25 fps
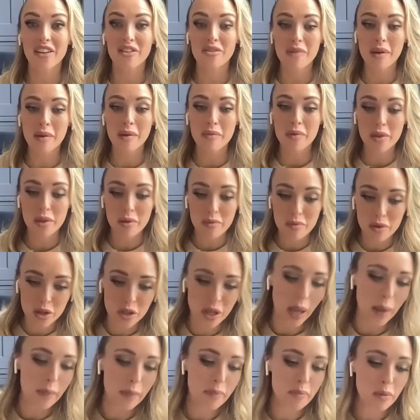I remember them just
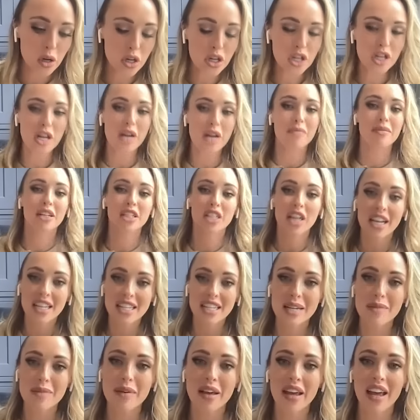like pushing on my
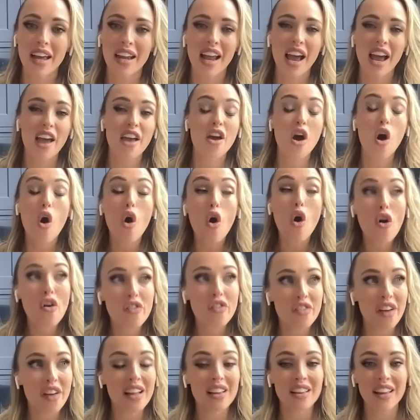chest a bit, and I all
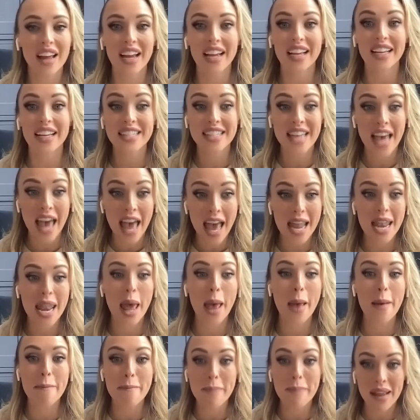felt like ten
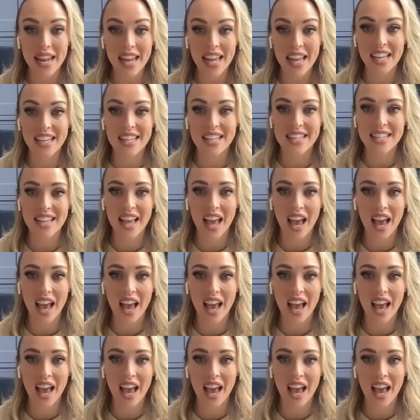minutes.